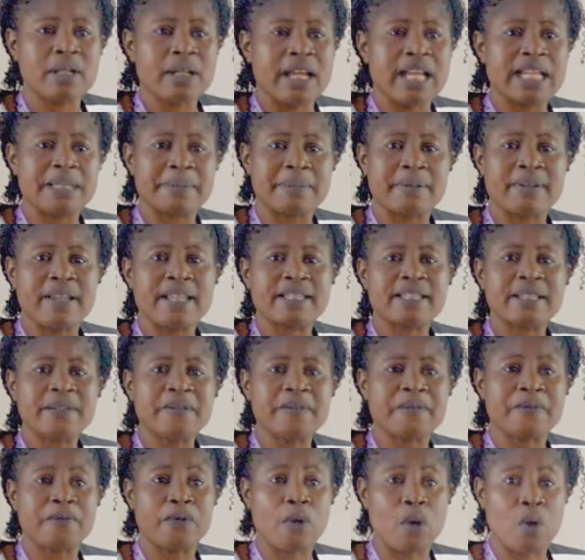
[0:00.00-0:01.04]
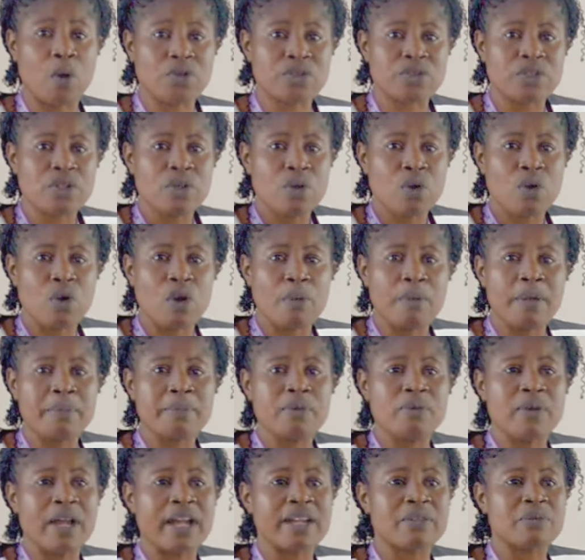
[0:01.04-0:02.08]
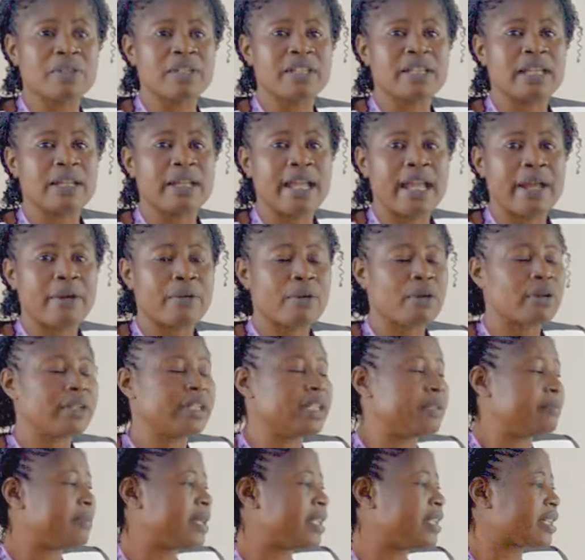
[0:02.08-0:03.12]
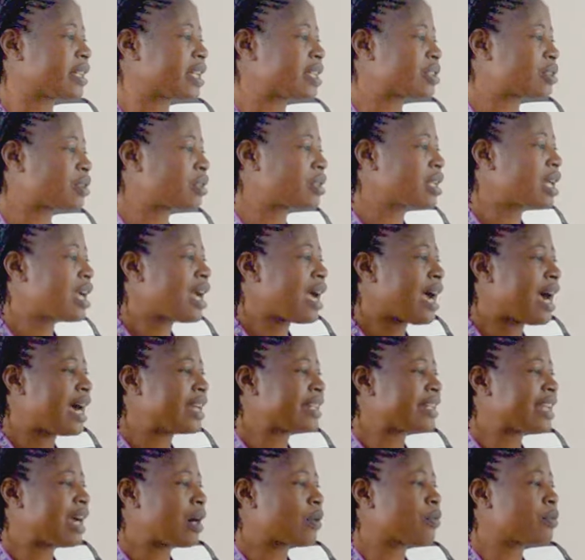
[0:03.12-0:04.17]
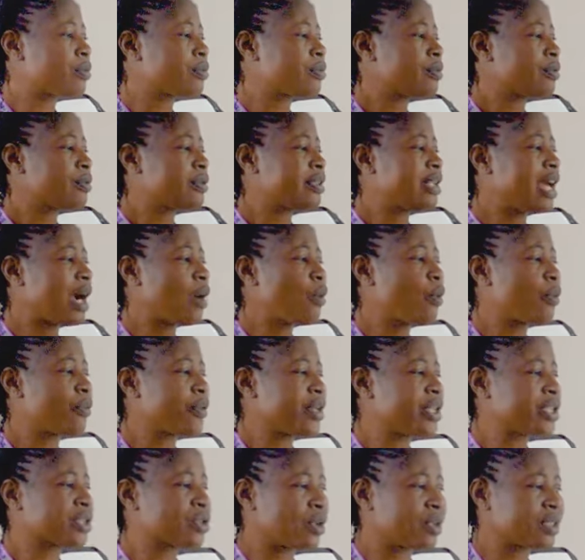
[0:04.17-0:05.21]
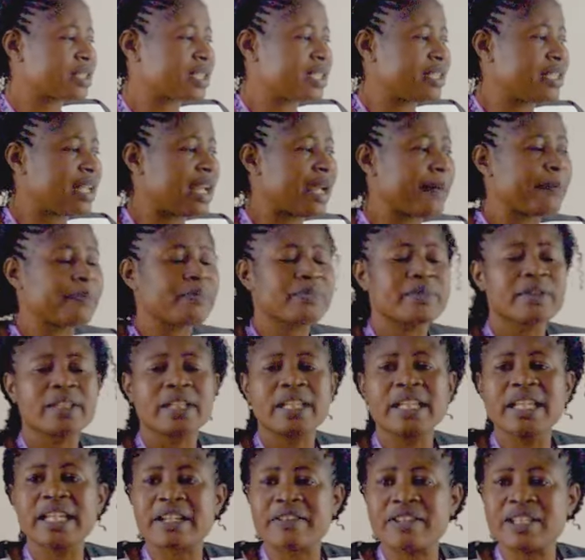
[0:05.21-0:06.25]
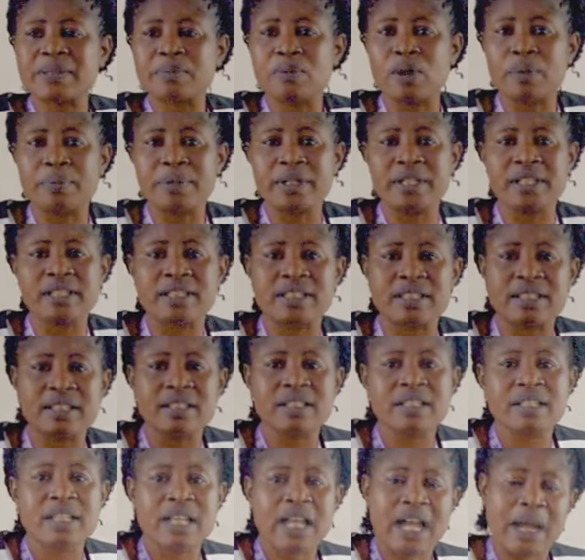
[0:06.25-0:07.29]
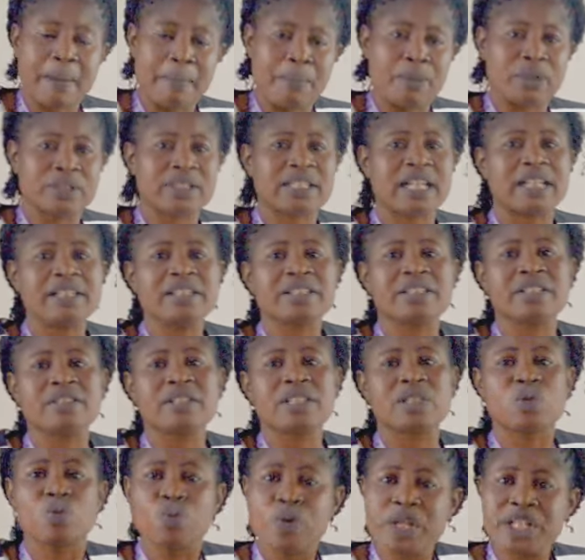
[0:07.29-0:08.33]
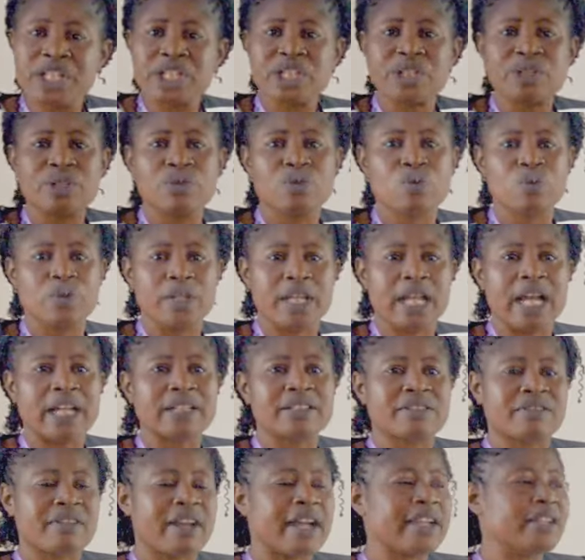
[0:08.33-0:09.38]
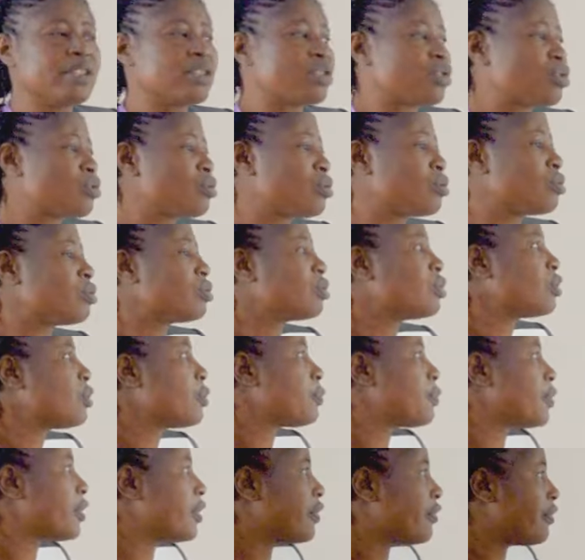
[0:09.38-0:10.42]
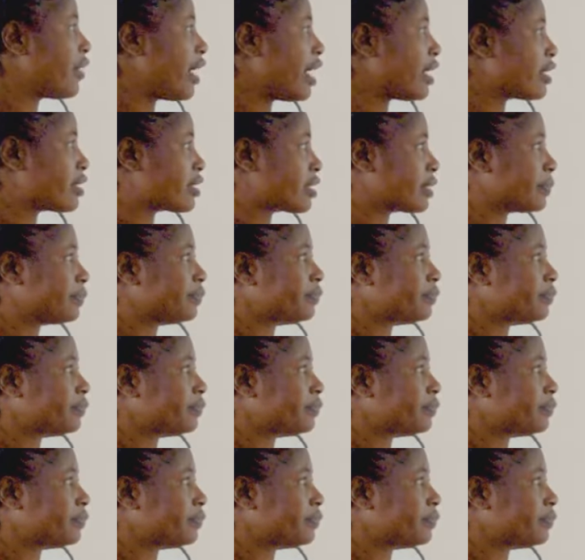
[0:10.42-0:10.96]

experiencing falls, or maybe we get error in medication, and that will result in increased morbidity and mortality rate, which we are trying to prevent.